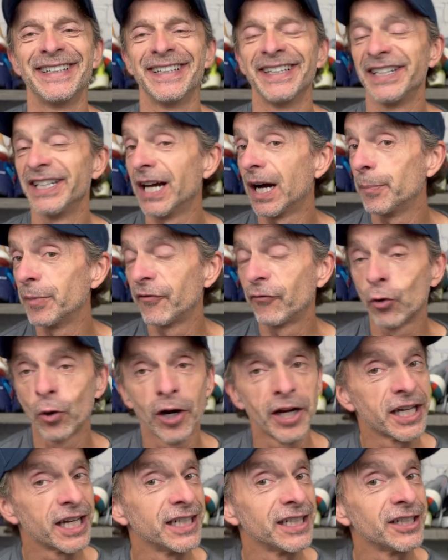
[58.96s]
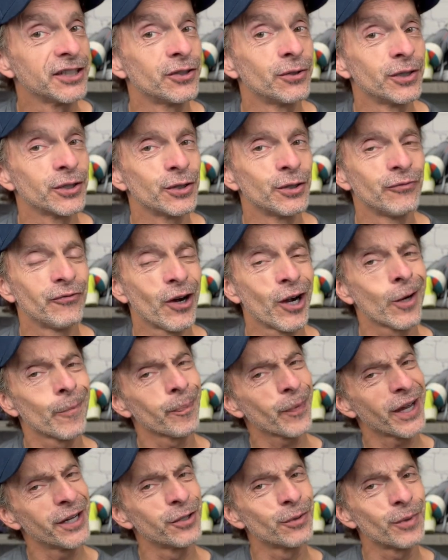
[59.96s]
Now, before I get into it too
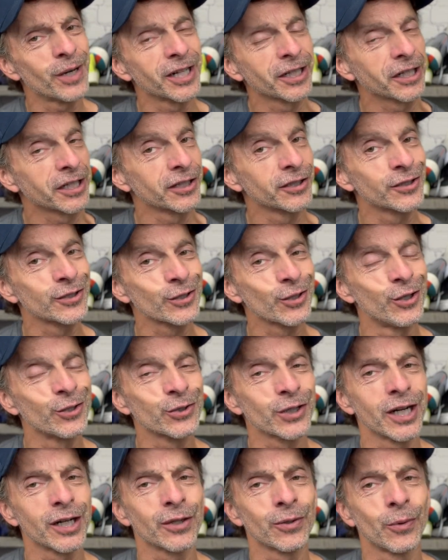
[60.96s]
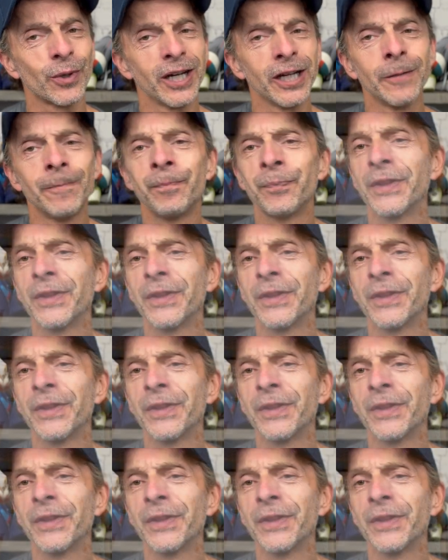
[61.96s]
far, I do want to get a disclosure out of the way.